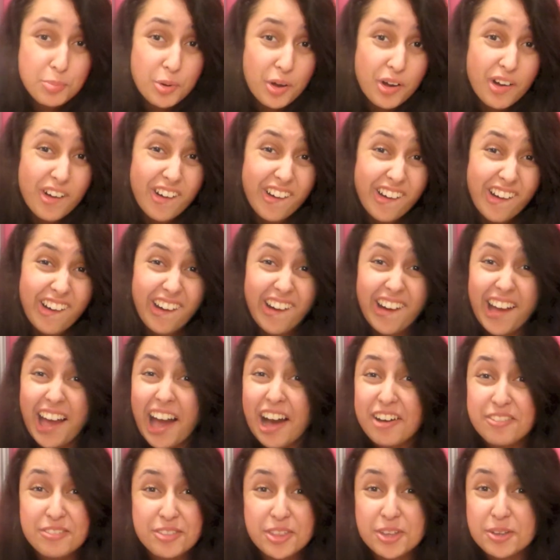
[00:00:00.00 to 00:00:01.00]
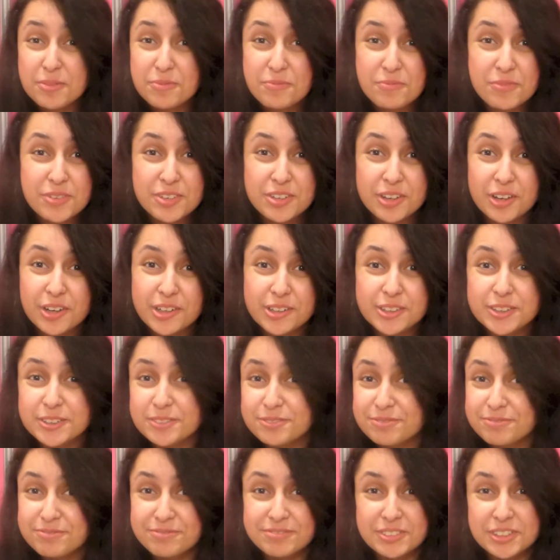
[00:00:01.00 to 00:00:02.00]
but I have them,
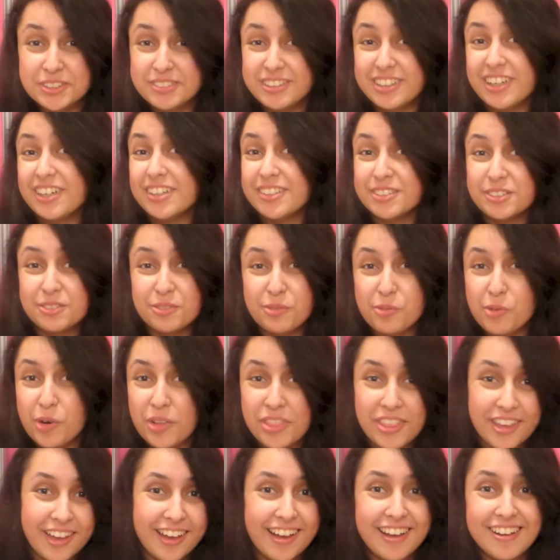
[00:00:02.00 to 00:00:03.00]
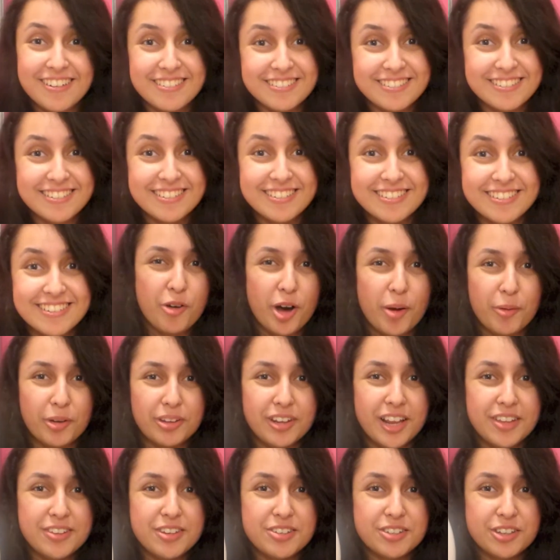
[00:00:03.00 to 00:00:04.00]
so, you know, what the hell. Well, I'm
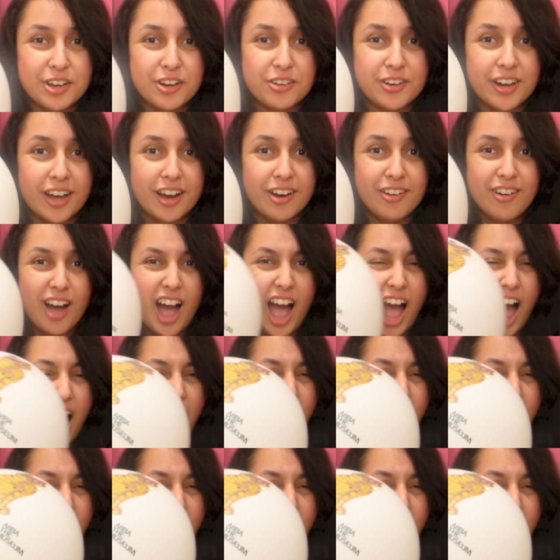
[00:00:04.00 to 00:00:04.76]
going to let this go now.